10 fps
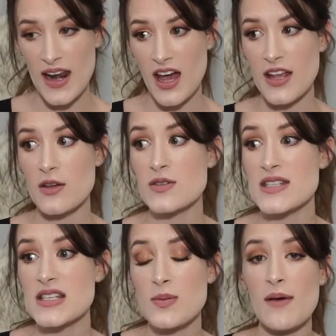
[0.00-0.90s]
I use
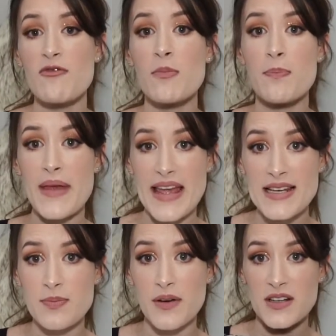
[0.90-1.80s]
this one for
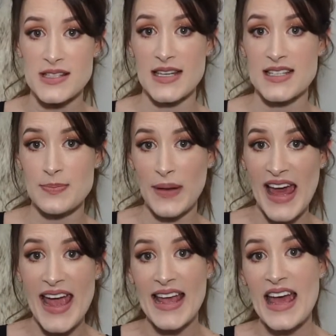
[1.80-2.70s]
bed because it is
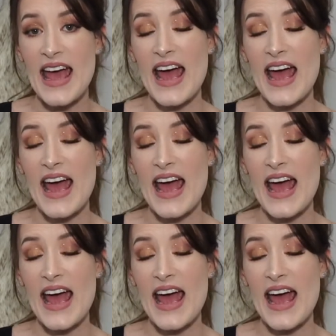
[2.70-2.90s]
black,